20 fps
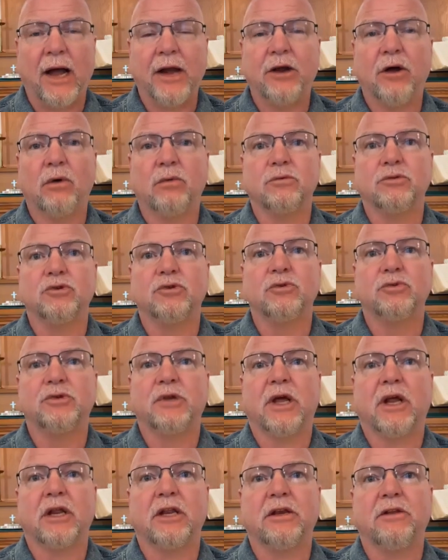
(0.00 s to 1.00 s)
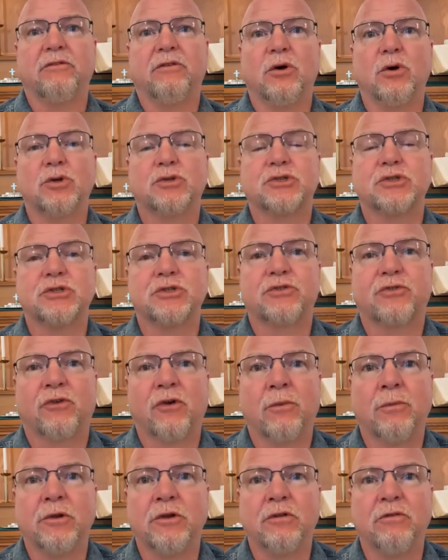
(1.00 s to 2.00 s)
I don't do daily devotions
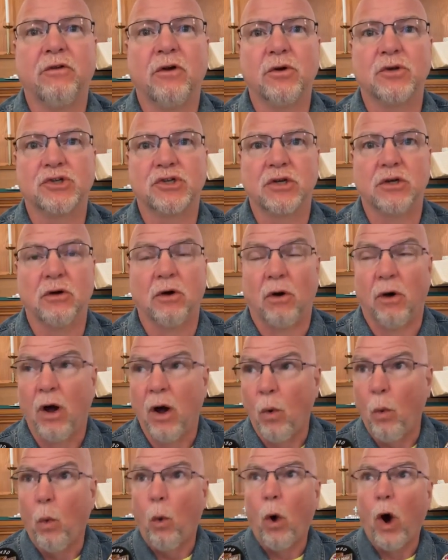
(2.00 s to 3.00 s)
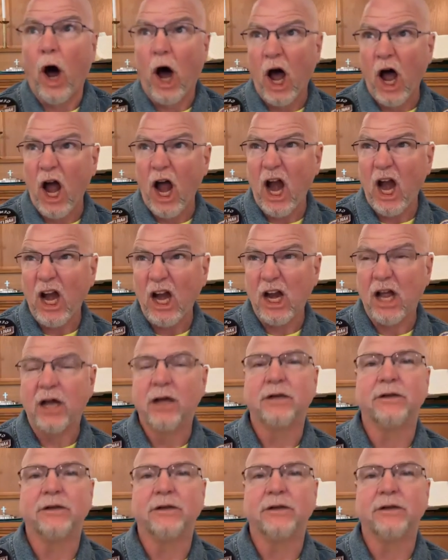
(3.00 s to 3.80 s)
from a devotional. What?